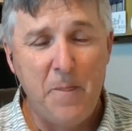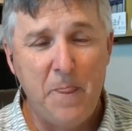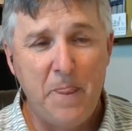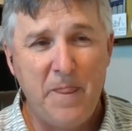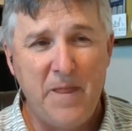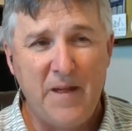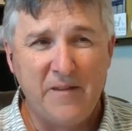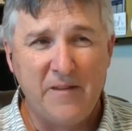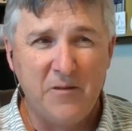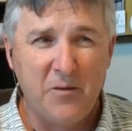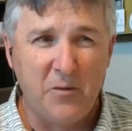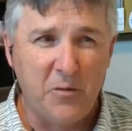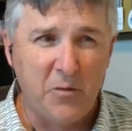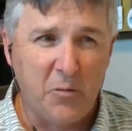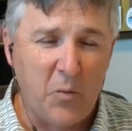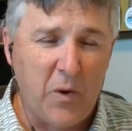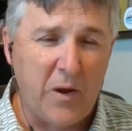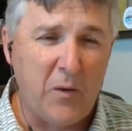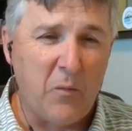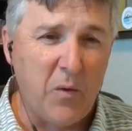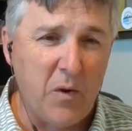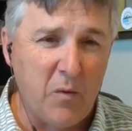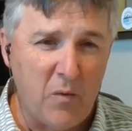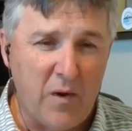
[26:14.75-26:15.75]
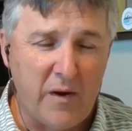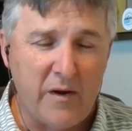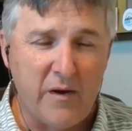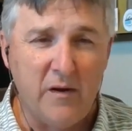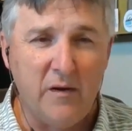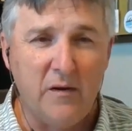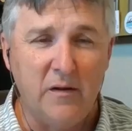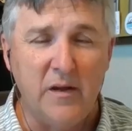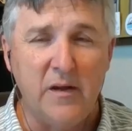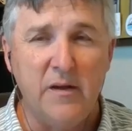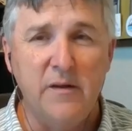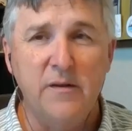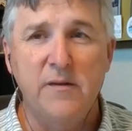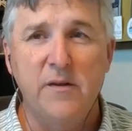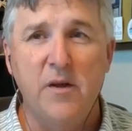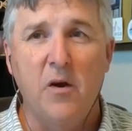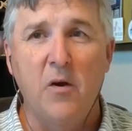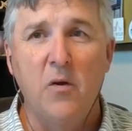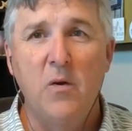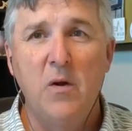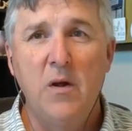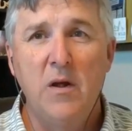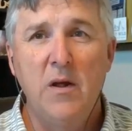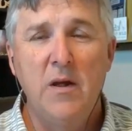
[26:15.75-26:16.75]
That's the way we read it, at least.
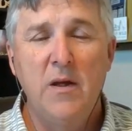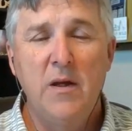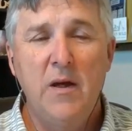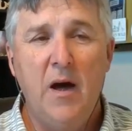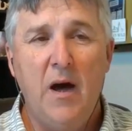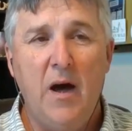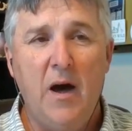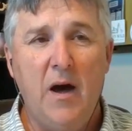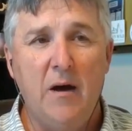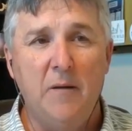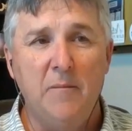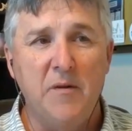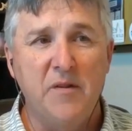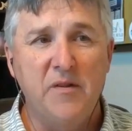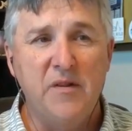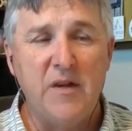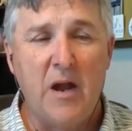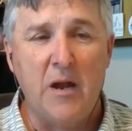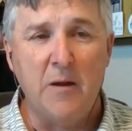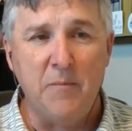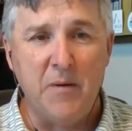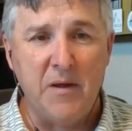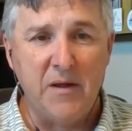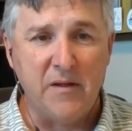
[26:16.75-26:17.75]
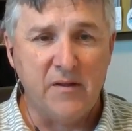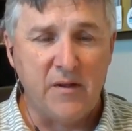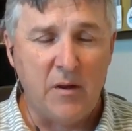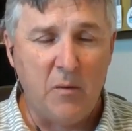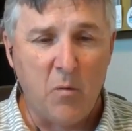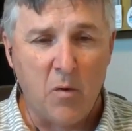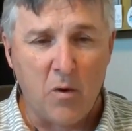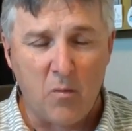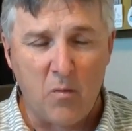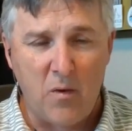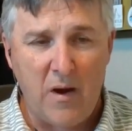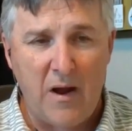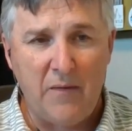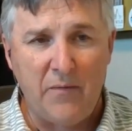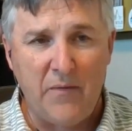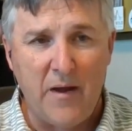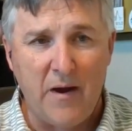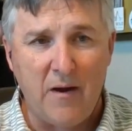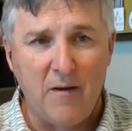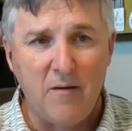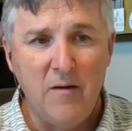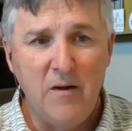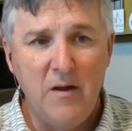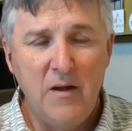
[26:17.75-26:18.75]
So it's got to be somewhere around
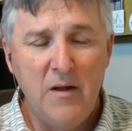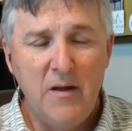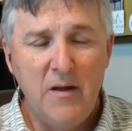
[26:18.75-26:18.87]
there.